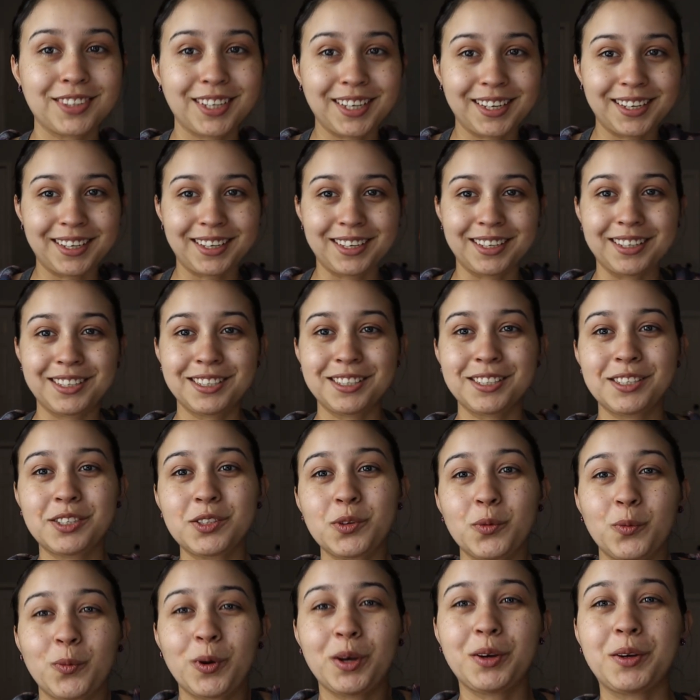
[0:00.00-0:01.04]
Hi
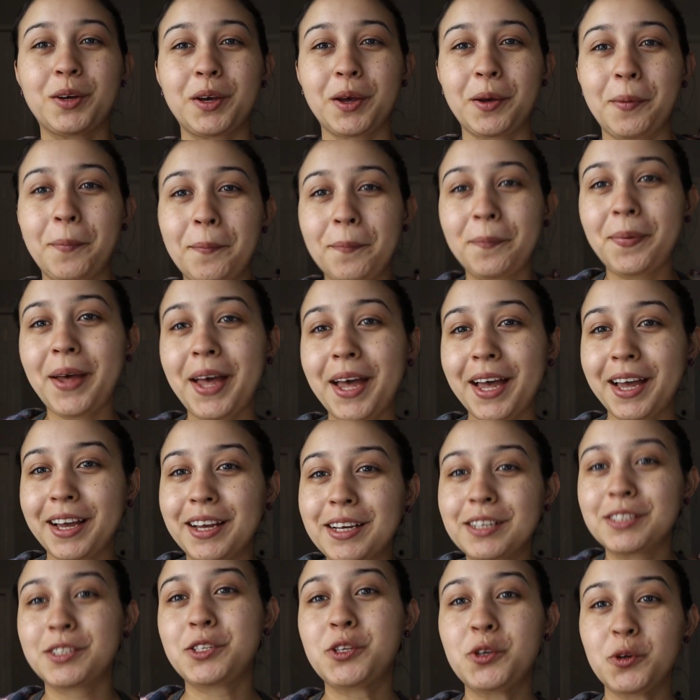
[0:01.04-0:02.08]
guys, welcome
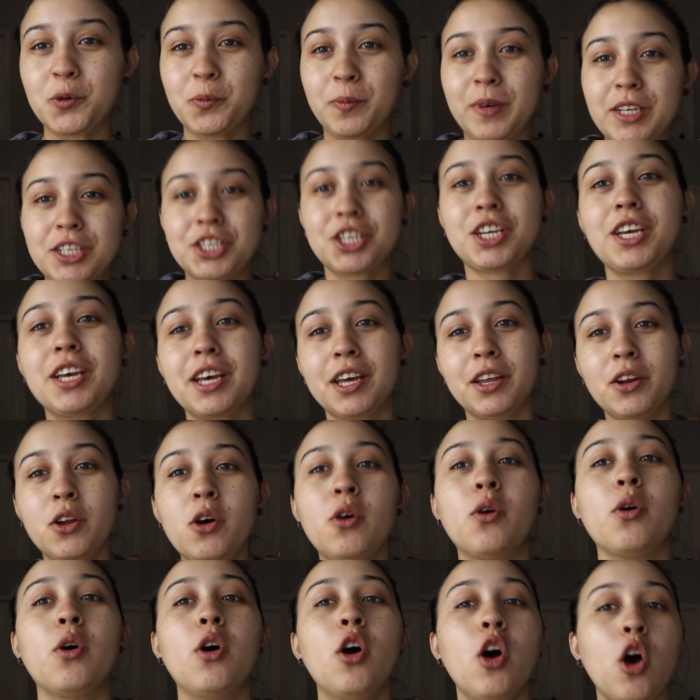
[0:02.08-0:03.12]
back to my
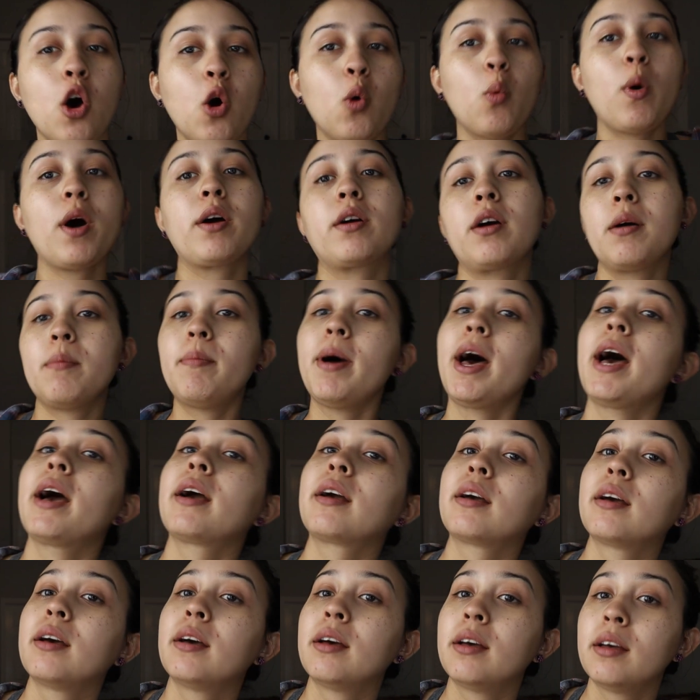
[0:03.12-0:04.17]
channel. Welcome
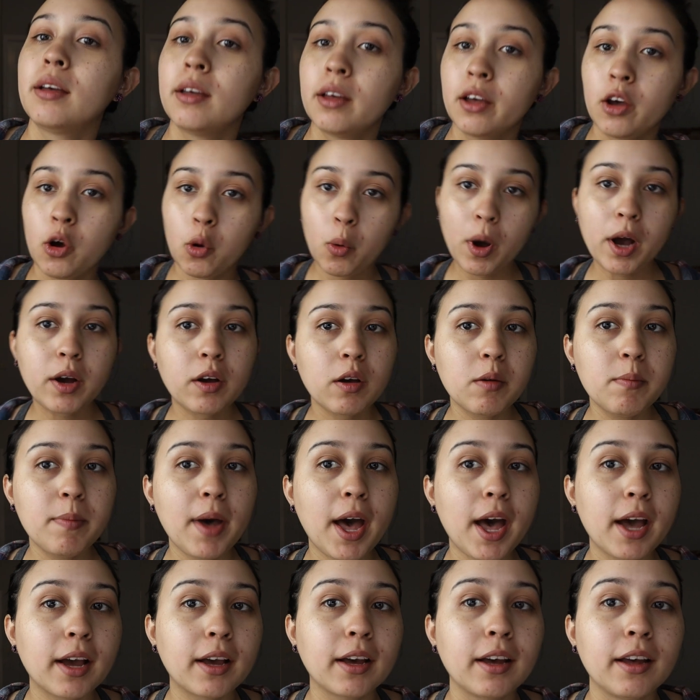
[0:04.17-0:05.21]
back, welcome
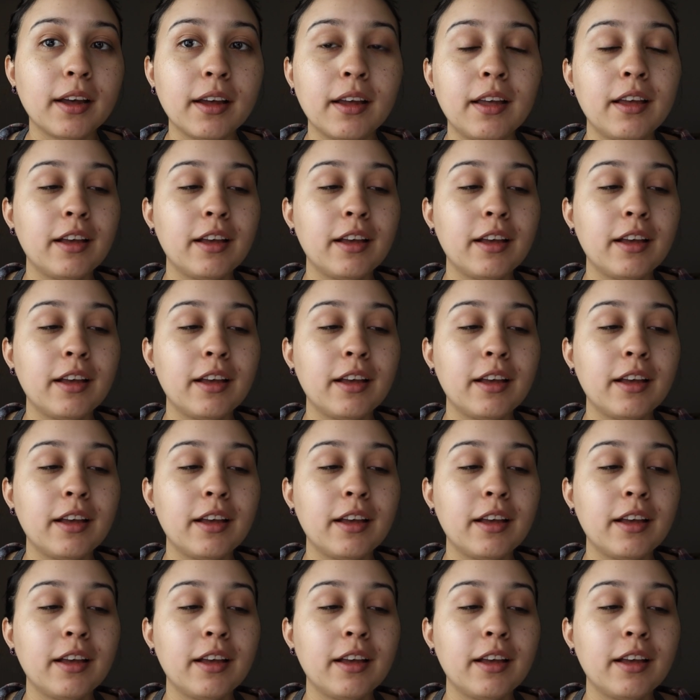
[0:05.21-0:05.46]
back.